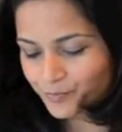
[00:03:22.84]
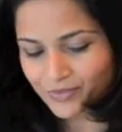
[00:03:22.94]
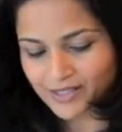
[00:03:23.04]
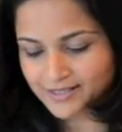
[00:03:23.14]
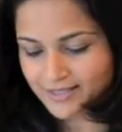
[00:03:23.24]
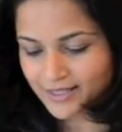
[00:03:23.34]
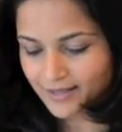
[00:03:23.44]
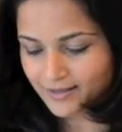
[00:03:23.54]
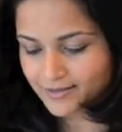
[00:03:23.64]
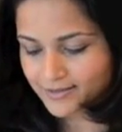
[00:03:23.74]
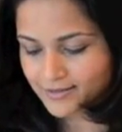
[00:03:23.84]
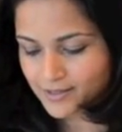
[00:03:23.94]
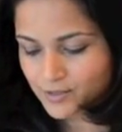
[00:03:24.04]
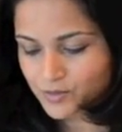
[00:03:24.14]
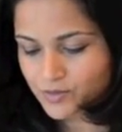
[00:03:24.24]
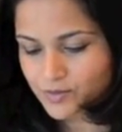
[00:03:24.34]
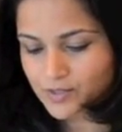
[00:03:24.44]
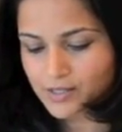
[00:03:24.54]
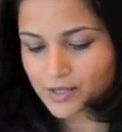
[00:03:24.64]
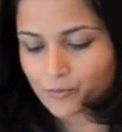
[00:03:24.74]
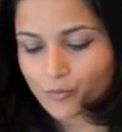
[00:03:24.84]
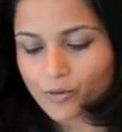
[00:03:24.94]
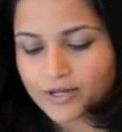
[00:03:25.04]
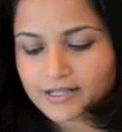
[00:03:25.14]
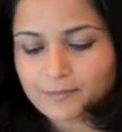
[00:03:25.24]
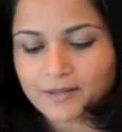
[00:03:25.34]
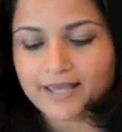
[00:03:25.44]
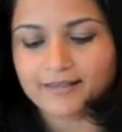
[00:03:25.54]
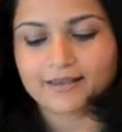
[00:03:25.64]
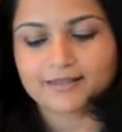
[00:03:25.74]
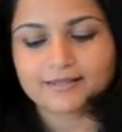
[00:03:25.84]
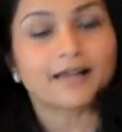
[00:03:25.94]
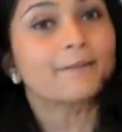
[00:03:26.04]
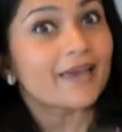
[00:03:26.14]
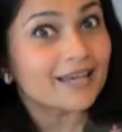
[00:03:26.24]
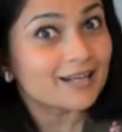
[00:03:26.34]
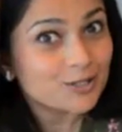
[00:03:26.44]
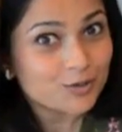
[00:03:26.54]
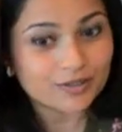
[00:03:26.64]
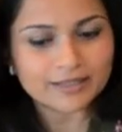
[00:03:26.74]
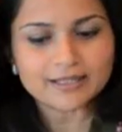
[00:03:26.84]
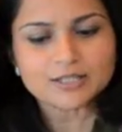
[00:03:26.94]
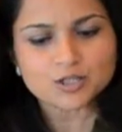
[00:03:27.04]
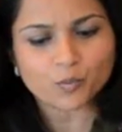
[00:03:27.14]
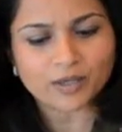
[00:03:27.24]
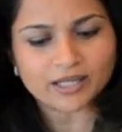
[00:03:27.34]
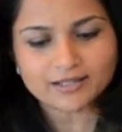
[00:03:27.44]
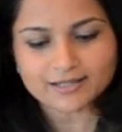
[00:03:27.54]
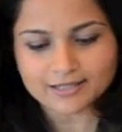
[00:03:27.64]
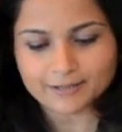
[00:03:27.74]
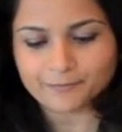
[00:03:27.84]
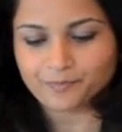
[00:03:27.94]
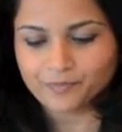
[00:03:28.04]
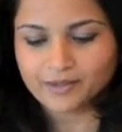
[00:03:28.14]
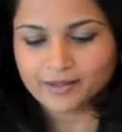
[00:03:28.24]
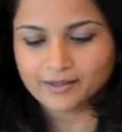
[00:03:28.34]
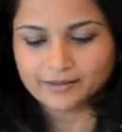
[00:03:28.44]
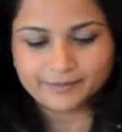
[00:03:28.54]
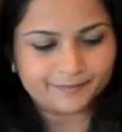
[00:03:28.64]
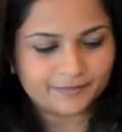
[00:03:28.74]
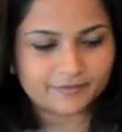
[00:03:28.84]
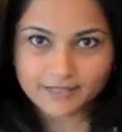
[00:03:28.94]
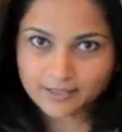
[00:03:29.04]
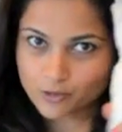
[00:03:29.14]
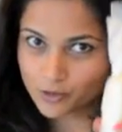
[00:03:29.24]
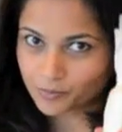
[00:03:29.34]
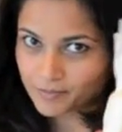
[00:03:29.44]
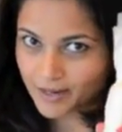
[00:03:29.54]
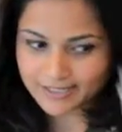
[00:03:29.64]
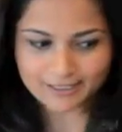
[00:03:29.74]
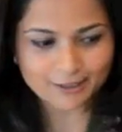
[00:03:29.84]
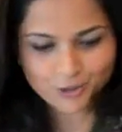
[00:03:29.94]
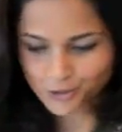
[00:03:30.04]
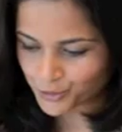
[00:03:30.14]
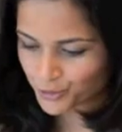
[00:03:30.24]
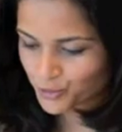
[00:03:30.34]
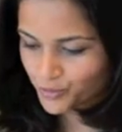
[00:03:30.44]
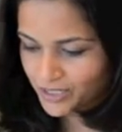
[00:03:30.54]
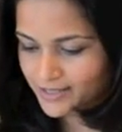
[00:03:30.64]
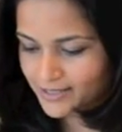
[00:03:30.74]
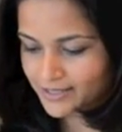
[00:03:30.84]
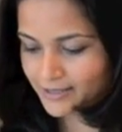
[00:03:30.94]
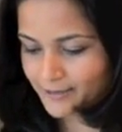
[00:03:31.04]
this is, roll it up like this and make it into a little sweet. And that's going to be my delicious treat.